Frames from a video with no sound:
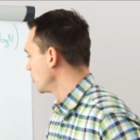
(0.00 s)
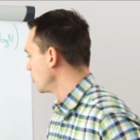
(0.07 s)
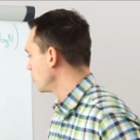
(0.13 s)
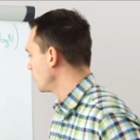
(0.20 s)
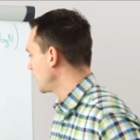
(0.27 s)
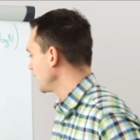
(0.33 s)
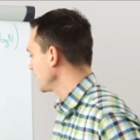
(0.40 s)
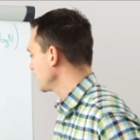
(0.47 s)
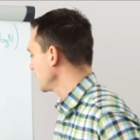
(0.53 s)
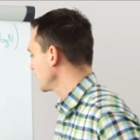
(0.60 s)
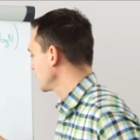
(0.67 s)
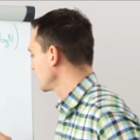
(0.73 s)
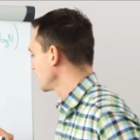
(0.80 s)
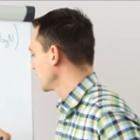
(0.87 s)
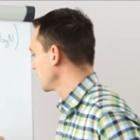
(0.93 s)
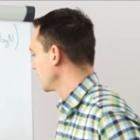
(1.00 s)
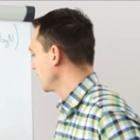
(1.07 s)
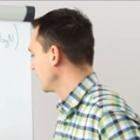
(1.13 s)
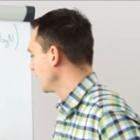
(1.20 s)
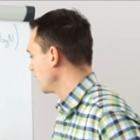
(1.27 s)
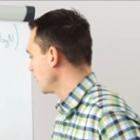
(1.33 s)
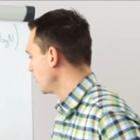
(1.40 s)
1,
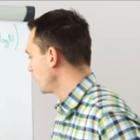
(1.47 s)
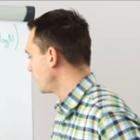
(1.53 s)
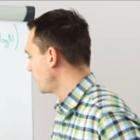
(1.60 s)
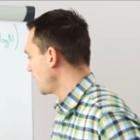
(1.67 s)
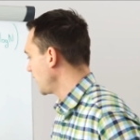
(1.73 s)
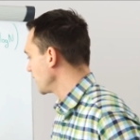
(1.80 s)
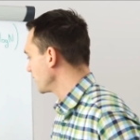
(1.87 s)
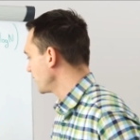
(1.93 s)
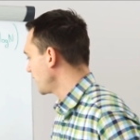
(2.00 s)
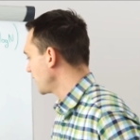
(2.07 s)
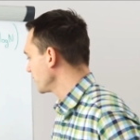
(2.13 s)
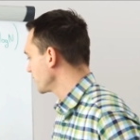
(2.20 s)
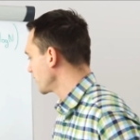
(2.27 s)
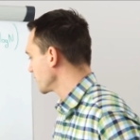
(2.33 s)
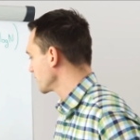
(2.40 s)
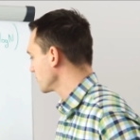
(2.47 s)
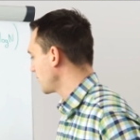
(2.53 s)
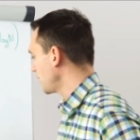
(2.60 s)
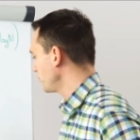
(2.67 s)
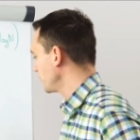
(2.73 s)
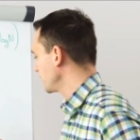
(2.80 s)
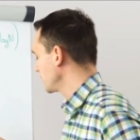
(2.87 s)
5 after
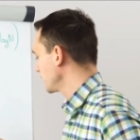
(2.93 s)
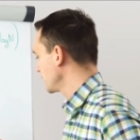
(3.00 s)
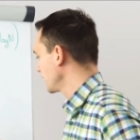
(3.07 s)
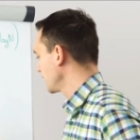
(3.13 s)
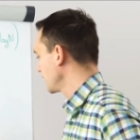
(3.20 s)
swap,